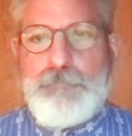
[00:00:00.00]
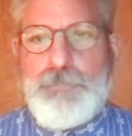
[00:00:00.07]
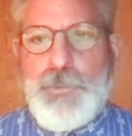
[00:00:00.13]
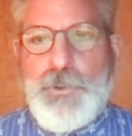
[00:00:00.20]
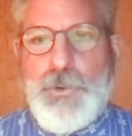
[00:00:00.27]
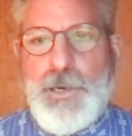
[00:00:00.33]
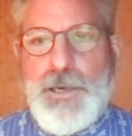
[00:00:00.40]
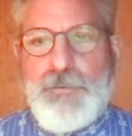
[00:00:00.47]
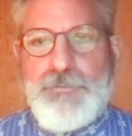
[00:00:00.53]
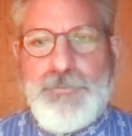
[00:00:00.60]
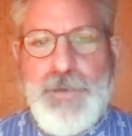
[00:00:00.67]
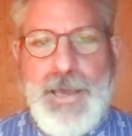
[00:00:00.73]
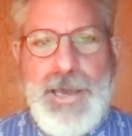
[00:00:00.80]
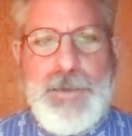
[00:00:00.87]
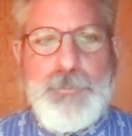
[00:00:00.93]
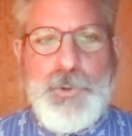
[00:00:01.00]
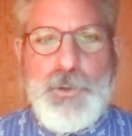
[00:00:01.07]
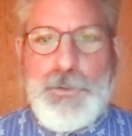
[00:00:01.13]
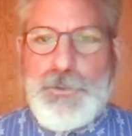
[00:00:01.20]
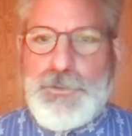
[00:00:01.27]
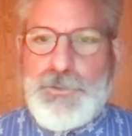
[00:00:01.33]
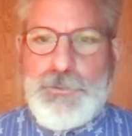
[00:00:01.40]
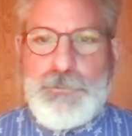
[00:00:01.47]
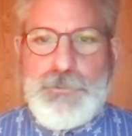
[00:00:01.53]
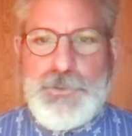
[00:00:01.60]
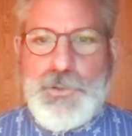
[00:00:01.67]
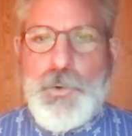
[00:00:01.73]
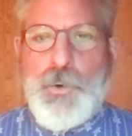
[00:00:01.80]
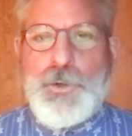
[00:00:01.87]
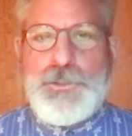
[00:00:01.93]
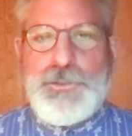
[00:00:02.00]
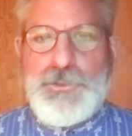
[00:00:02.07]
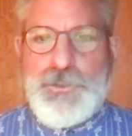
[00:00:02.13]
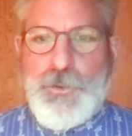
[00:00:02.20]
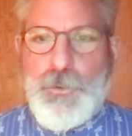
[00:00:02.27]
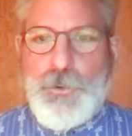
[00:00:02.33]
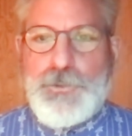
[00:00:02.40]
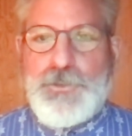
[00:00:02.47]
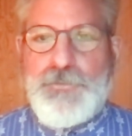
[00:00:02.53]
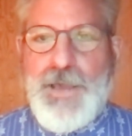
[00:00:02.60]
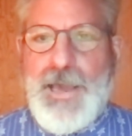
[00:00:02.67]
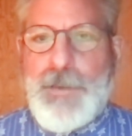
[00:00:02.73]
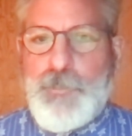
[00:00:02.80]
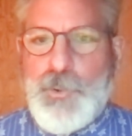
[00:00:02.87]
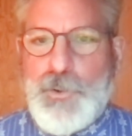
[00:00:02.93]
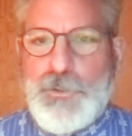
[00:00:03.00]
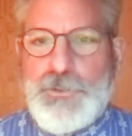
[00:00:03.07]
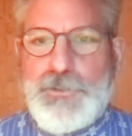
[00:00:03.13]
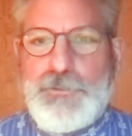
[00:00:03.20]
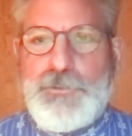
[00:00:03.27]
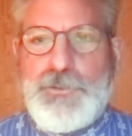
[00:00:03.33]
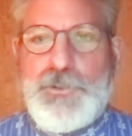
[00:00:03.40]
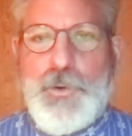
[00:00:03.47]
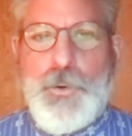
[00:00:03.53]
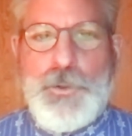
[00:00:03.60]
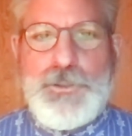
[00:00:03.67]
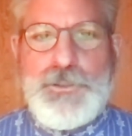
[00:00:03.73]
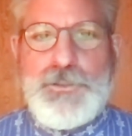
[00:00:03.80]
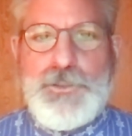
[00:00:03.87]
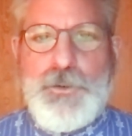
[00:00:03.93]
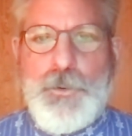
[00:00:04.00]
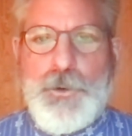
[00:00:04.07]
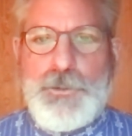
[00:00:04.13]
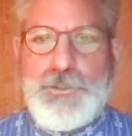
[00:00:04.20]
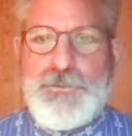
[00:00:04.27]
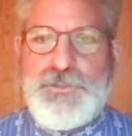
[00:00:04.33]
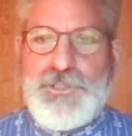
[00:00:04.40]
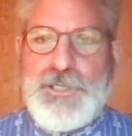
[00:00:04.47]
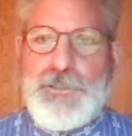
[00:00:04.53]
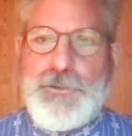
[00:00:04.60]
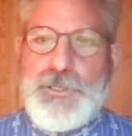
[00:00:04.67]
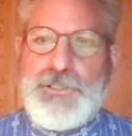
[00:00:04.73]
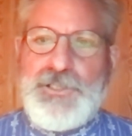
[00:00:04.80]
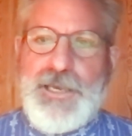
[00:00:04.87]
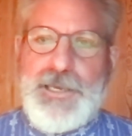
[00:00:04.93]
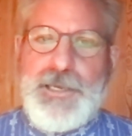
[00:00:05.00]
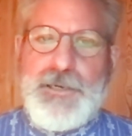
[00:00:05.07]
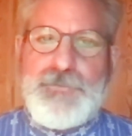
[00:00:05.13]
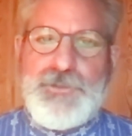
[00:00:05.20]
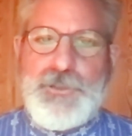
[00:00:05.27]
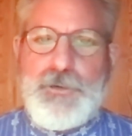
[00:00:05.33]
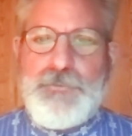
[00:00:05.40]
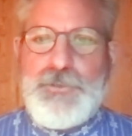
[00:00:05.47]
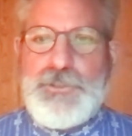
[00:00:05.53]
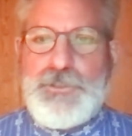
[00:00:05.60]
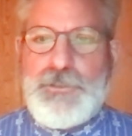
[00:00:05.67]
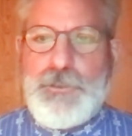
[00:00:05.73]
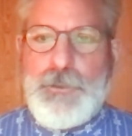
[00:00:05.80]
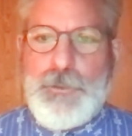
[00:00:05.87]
you have admirals, scores and scores of admirals and scores of senior executive service,